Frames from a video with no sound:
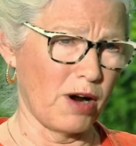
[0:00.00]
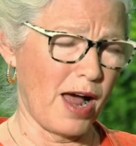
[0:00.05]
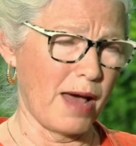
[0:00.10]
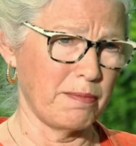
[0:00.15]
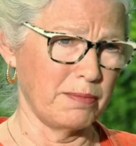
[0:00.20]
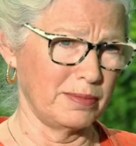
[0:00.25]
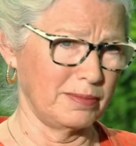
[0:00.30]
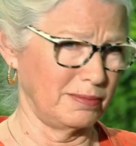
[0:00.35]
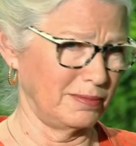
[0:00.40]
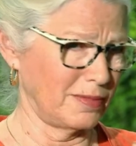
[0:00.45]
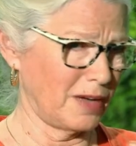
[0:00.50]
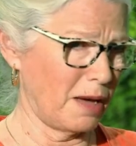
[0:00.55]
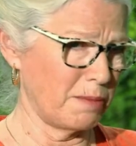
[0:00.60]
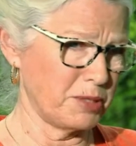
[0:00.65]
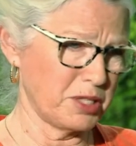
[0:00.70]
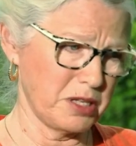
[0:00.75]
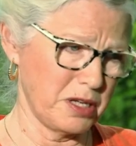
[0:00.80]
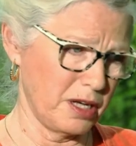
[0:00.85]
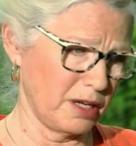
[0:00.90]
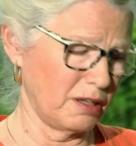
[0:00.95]
I'm, I'm
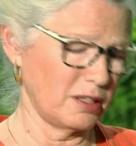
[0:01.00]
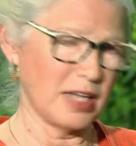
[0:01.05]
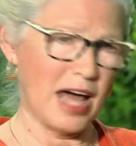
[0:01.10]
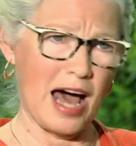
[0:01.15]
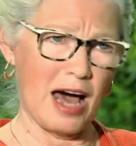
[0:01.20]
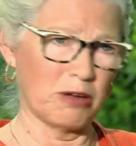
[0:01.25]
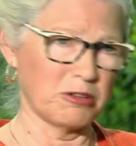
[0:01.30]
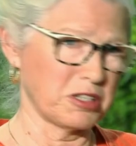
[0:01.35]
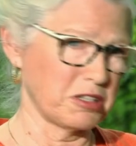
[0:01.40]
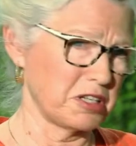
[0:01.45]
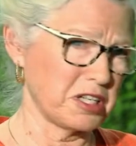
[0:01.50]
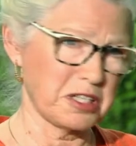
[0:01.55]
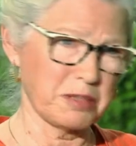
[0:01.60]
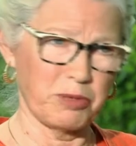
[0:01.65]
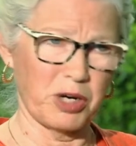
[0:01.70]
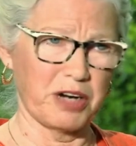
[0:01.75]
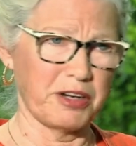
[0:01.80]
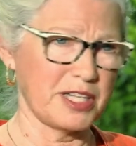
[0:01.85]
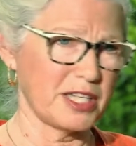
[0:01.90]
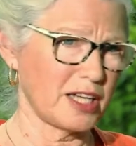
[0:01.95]
seeing clouds in a
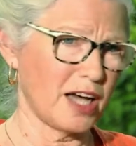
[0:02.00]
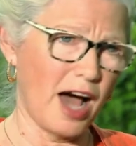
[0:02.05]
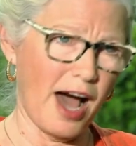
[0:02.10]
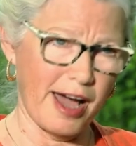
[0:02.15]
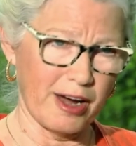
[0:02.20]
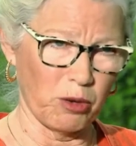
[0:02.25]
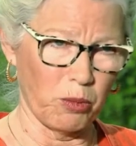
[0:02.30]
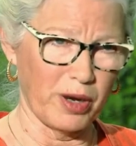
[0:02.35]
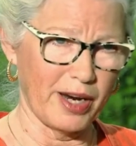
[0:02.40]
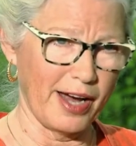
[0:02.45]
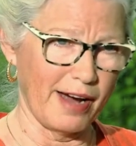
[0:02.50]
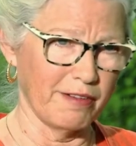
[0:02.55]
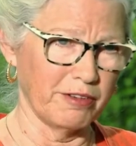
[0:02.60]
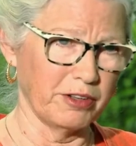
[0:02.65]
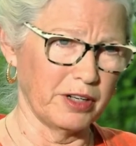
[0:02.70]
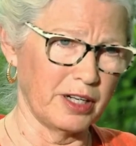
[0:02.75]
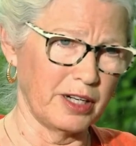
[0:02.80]
prairie sky or whatever,